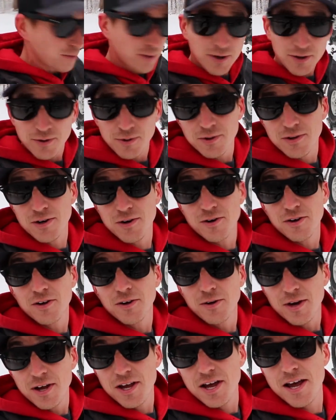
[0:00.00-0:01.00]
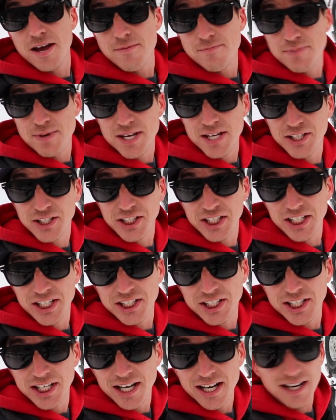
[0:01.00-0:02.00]
We're gonna do a little MPG
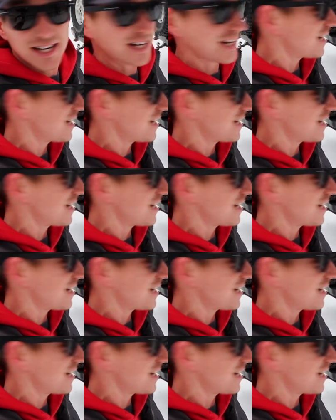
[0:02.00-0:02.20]
check.